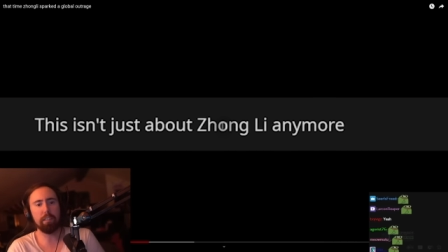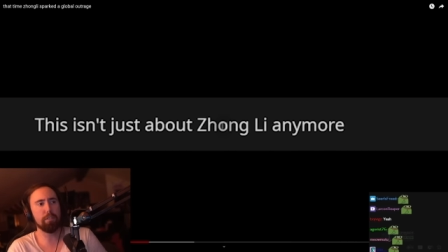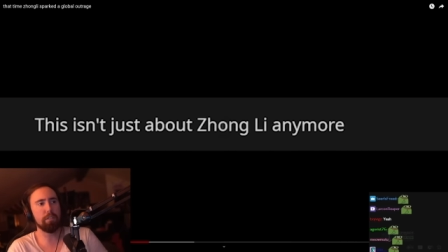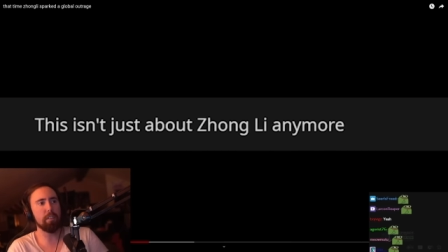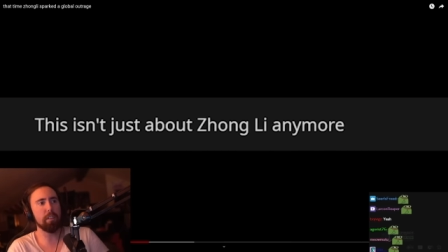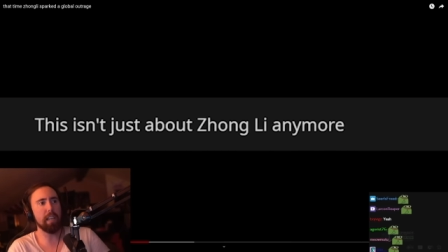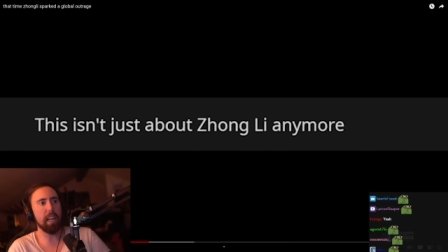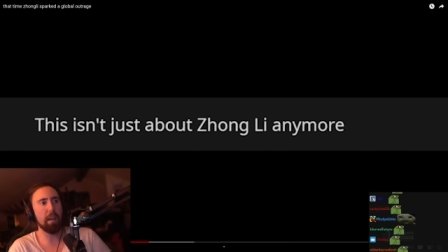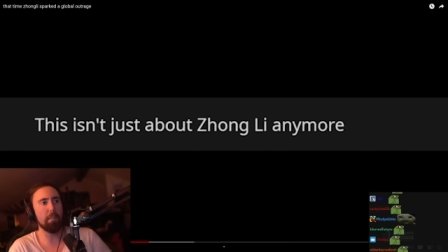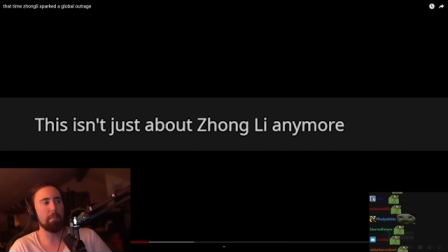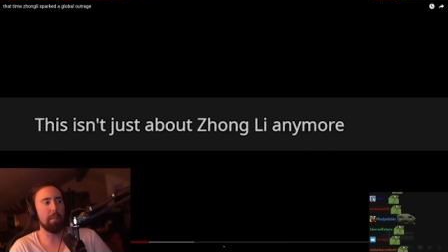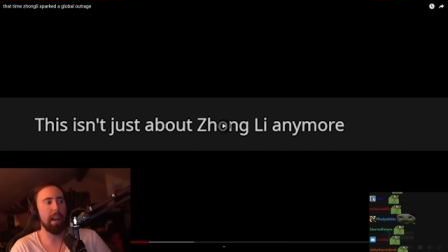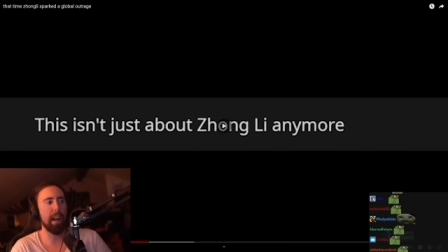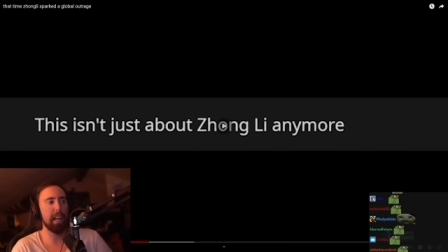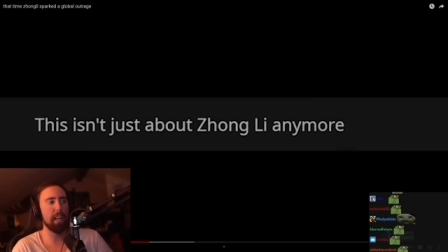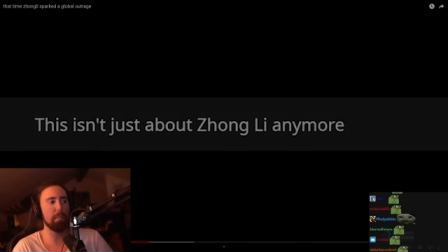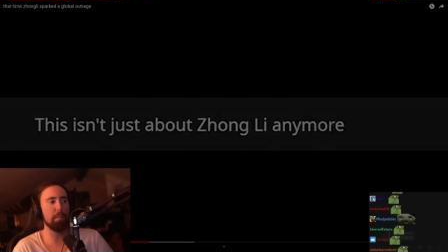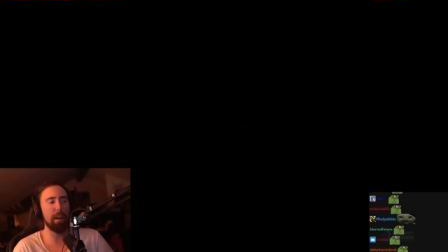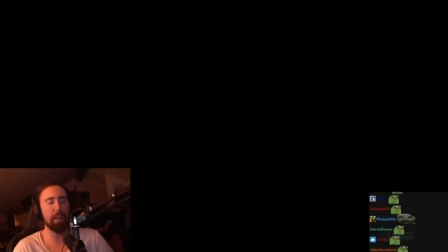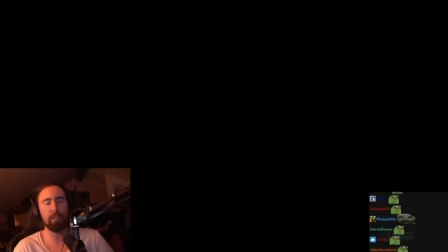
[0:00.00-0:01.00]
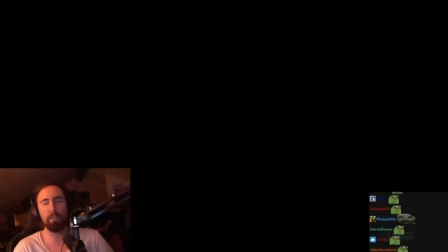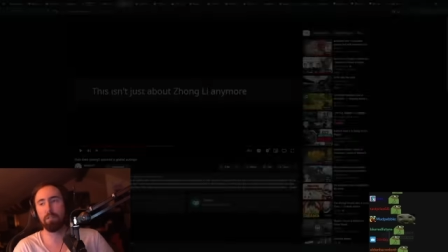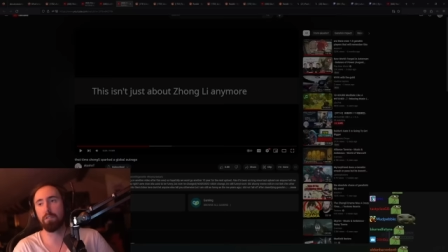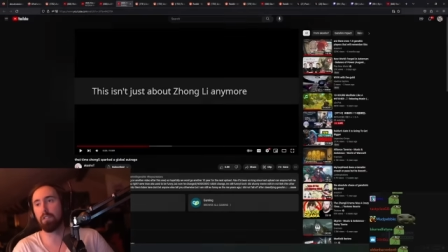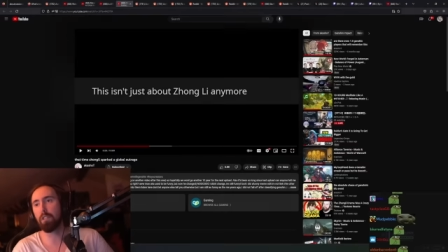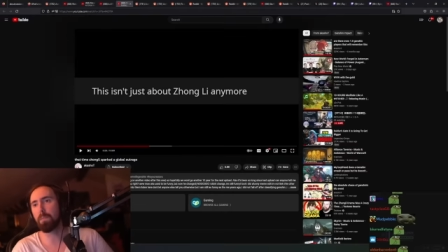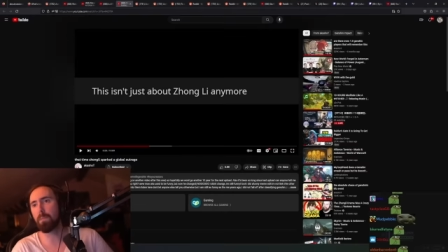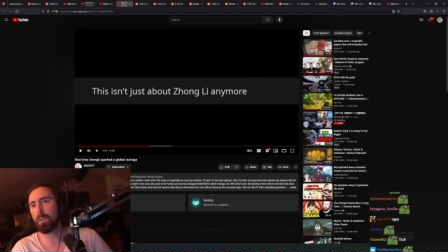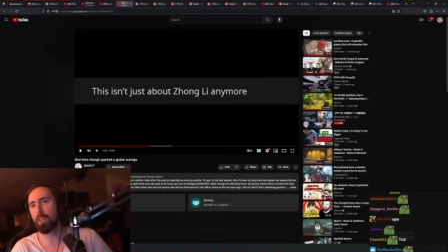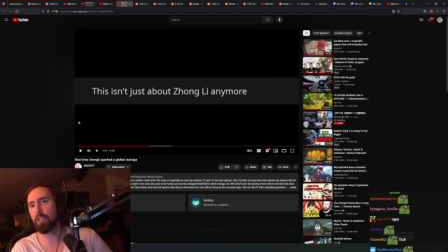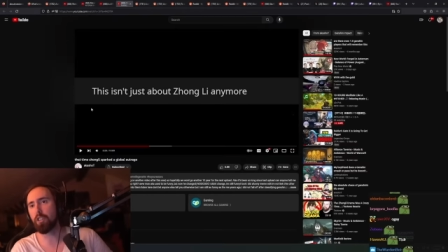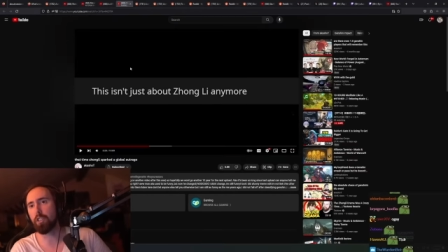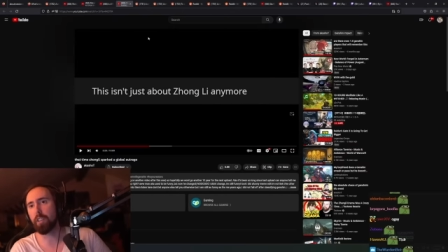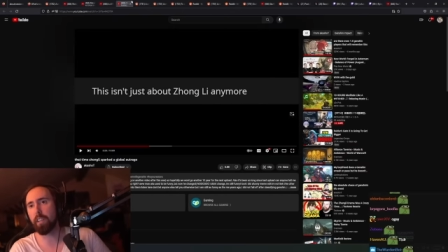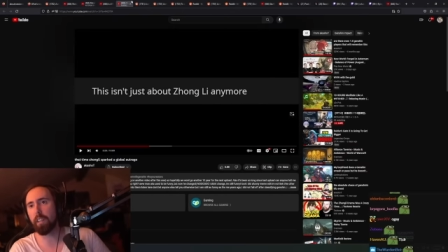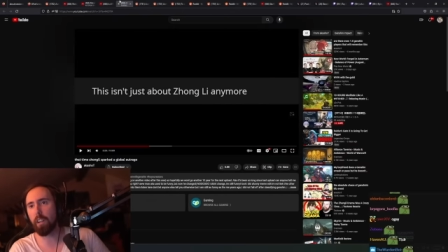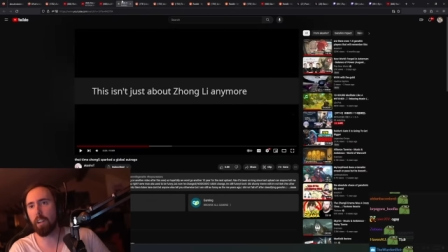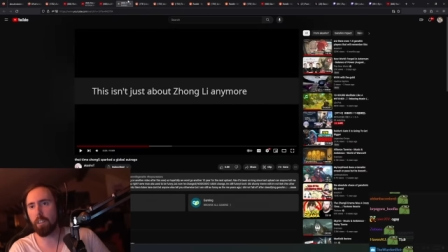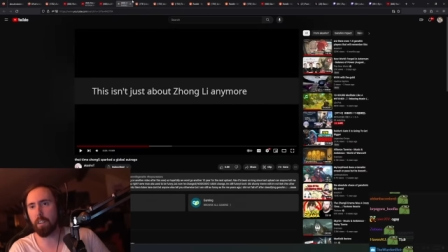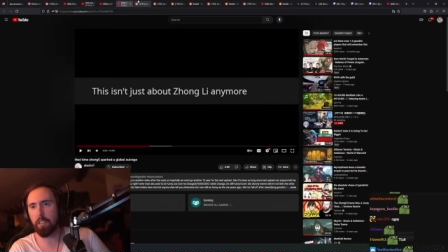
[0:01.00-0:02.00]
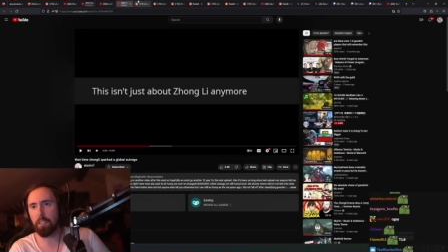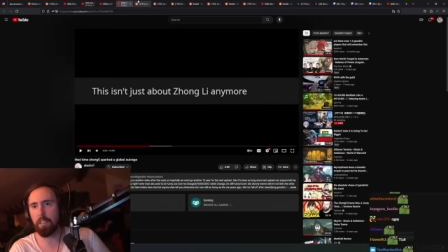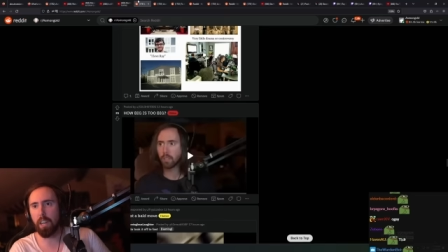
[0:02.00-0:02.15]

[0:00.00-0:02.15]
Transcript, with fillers: still get mad about stupid shit all the